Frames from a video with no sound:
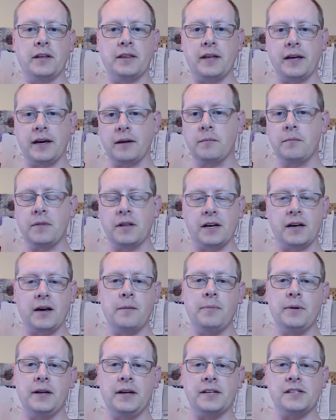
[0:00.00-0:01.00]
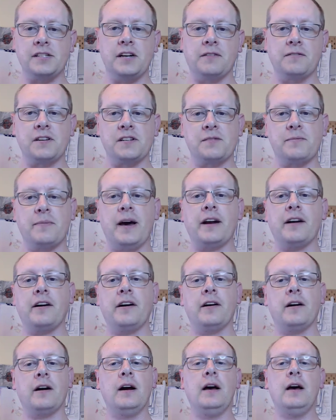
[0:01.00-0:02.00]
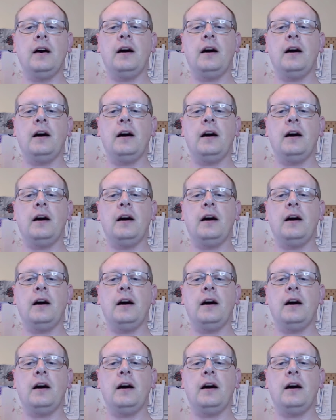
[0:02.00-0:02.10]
thing. The company itself doesn't matter here.